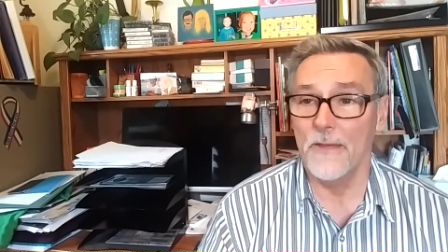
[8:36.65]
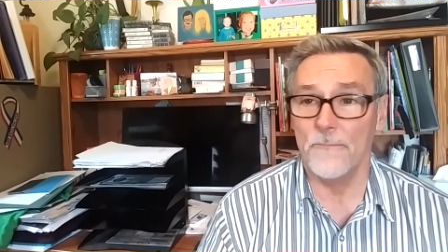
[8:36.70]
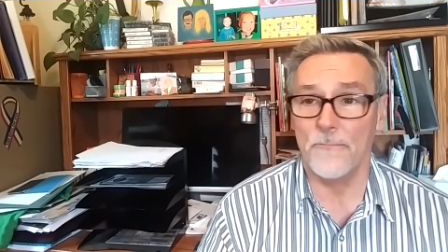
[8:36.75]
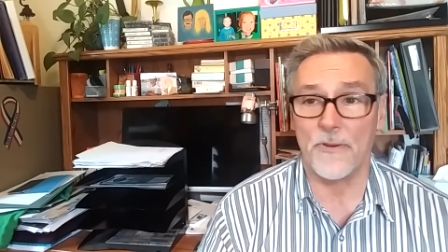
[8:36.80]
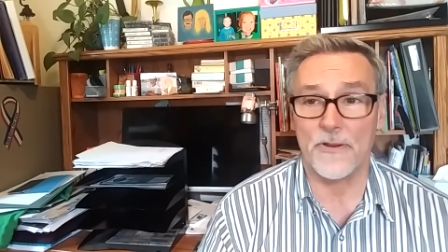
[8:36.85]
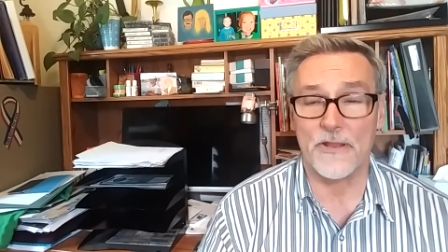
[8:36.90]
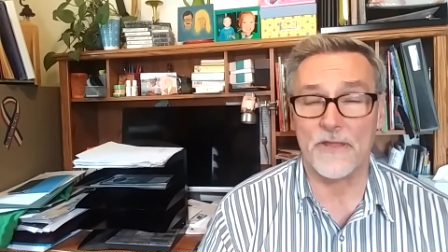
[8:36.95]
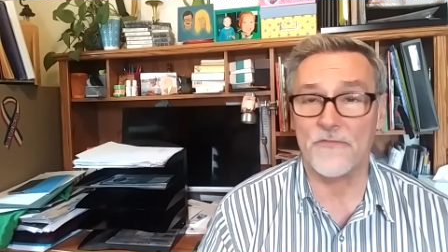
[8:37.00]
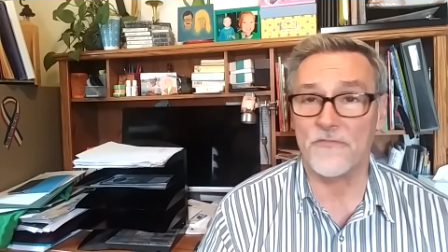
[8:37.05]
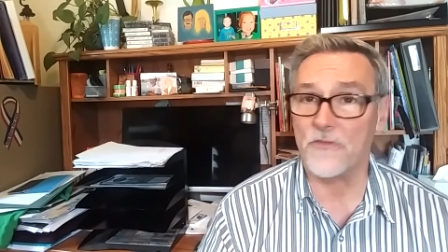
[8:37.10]

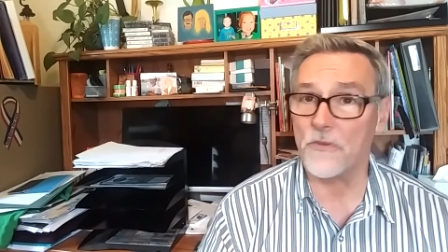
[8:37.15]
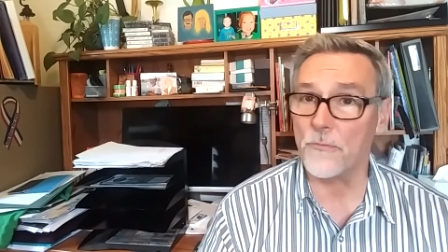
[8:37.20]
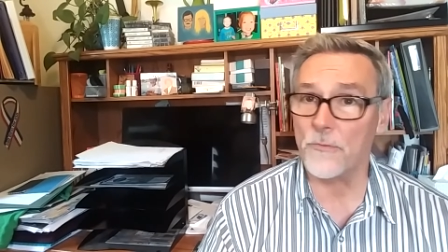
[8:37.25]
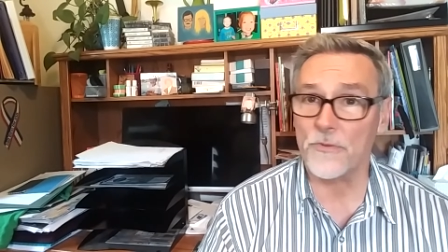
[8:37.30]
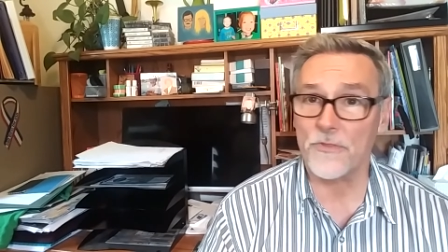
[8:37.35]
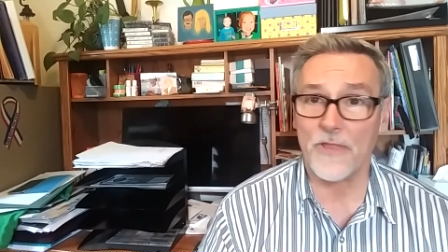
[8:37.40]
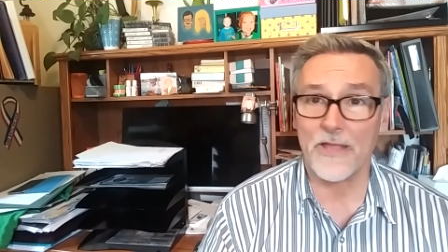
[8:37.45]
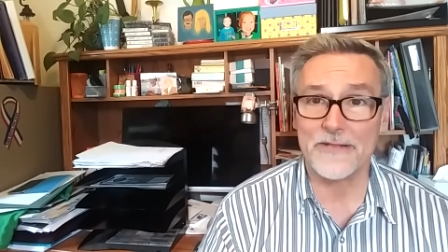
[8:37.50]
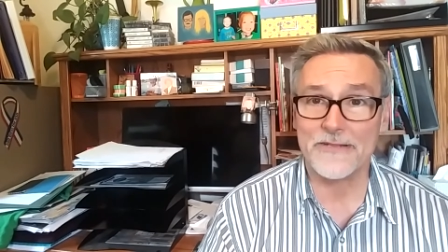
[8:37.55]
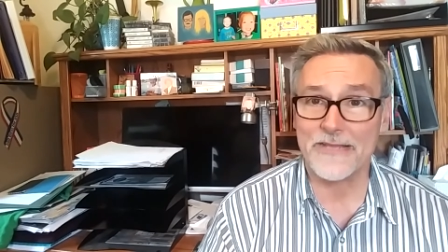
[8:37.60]
But if you
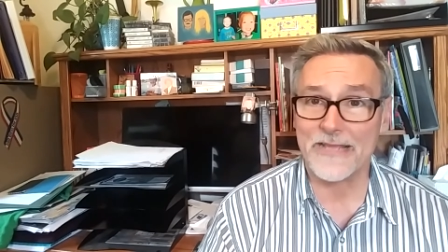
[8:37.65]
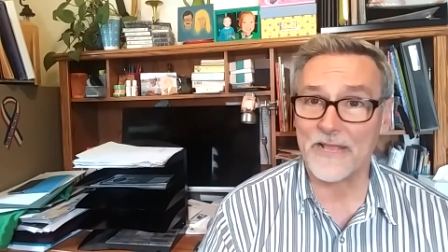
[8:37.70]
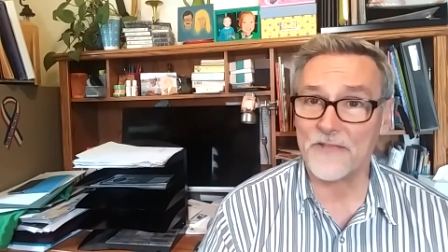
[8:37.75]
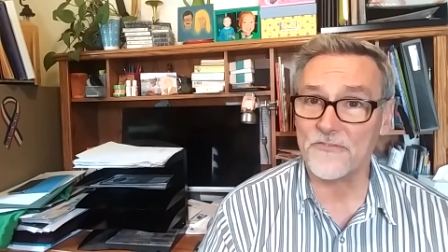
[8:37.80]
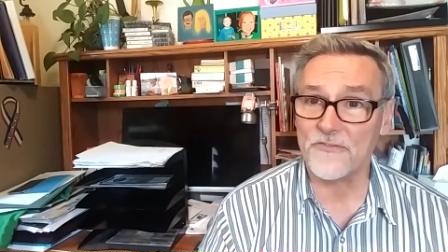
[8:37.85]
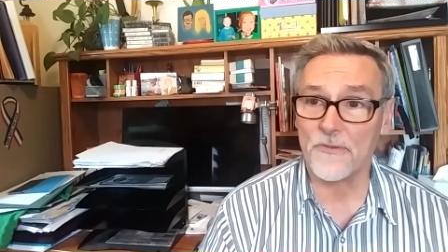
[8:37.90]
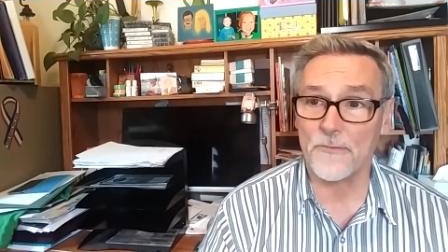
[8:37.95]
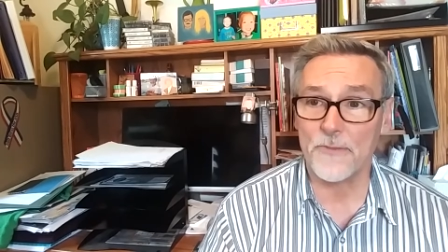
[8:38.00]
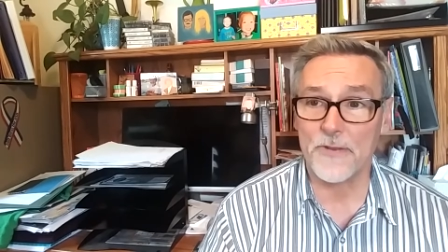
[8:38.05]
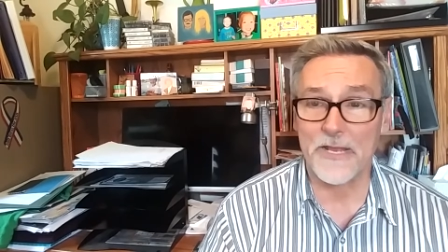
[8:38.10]
would like to get
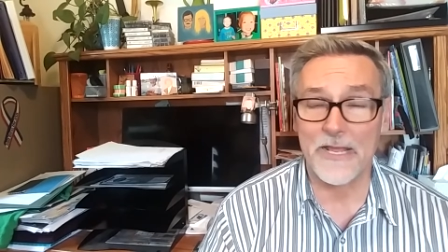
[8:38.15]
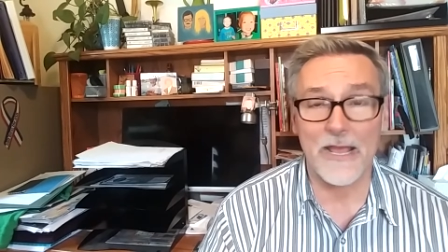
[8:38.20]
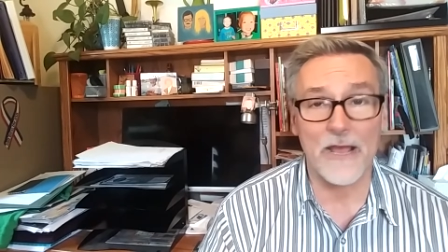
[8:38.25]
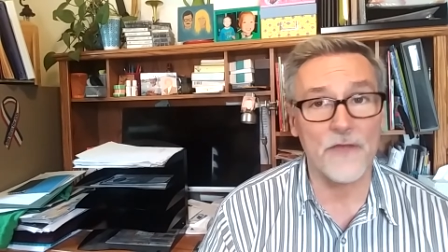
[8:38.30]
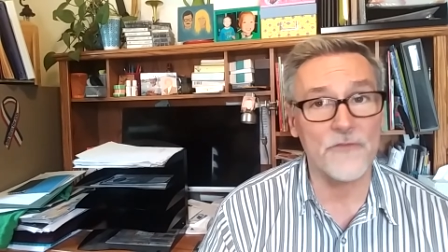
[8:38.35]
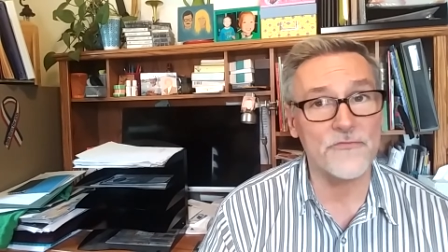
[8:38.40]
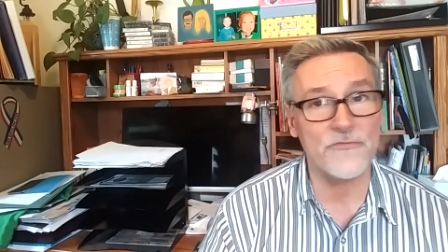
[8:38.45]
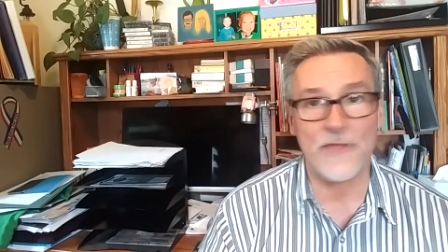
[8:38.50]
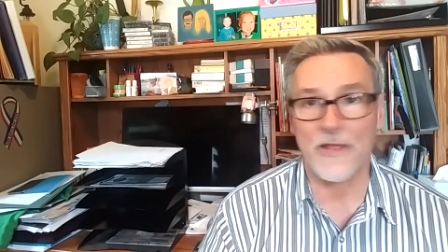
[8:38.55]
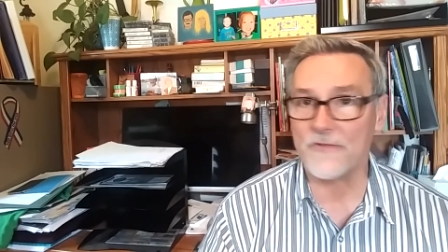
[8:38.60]
somebody
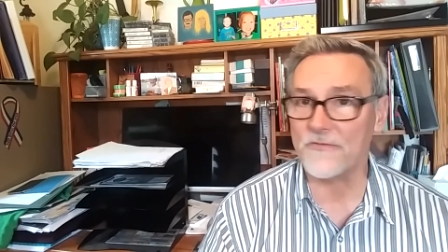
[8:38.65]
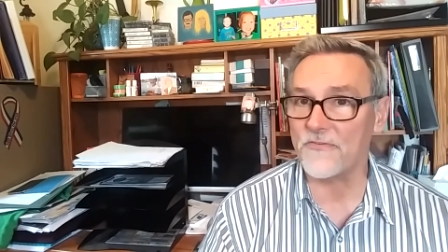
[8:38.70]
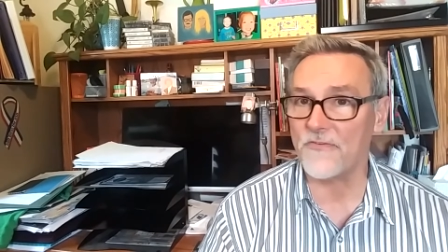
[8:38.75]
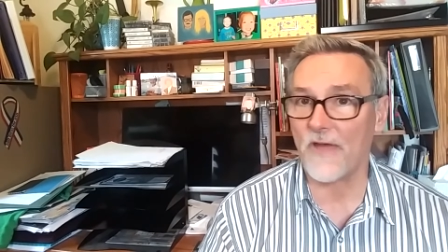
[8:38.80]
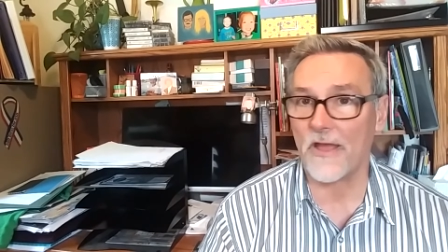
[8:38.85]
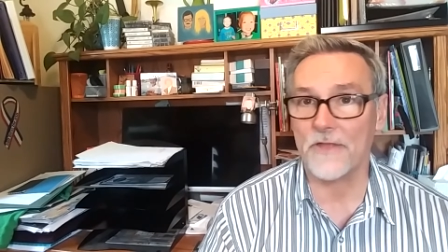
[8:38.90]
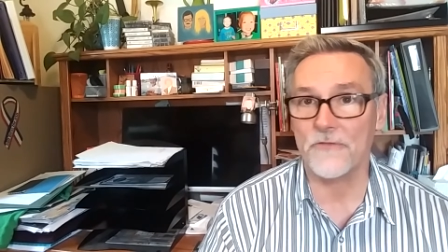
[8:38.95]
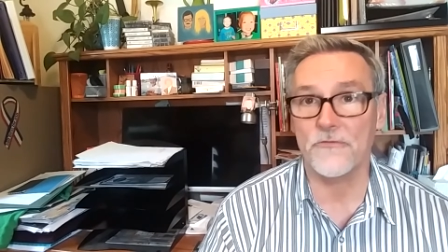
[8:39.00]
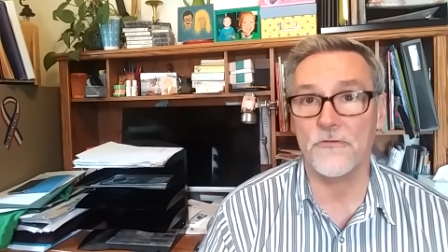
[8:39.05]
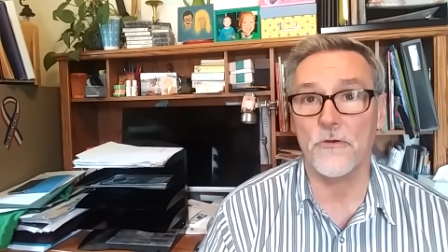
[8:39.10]
else, that's
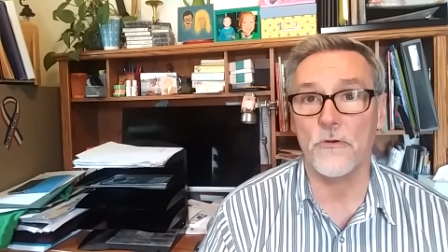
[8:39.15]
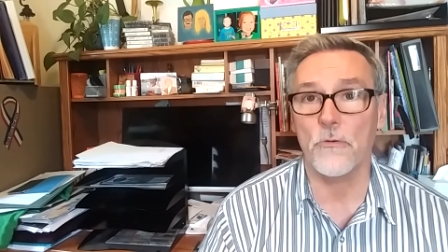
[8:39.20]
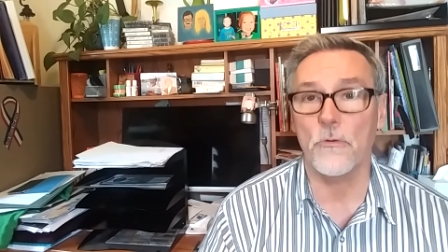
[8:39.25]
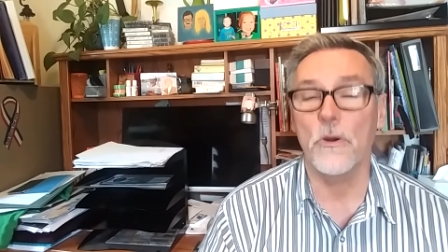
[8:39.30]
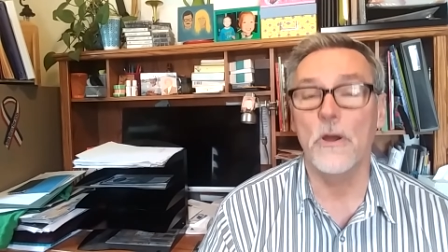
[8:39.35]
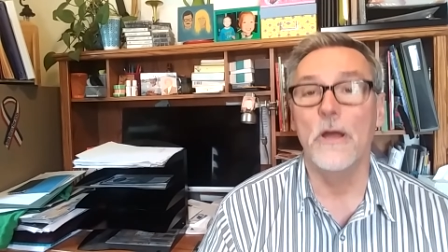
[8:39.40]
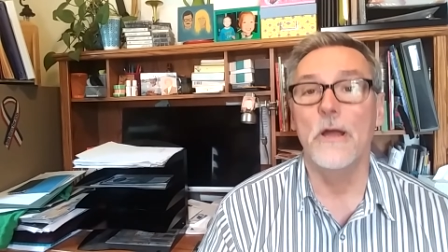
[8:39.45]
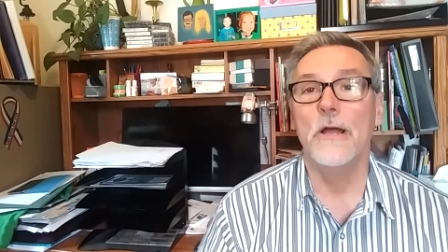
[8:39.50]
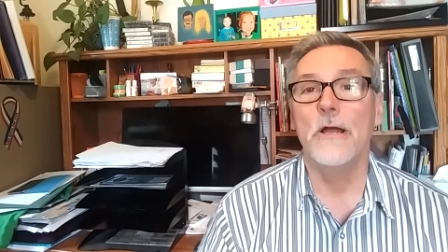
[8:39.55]
fine too.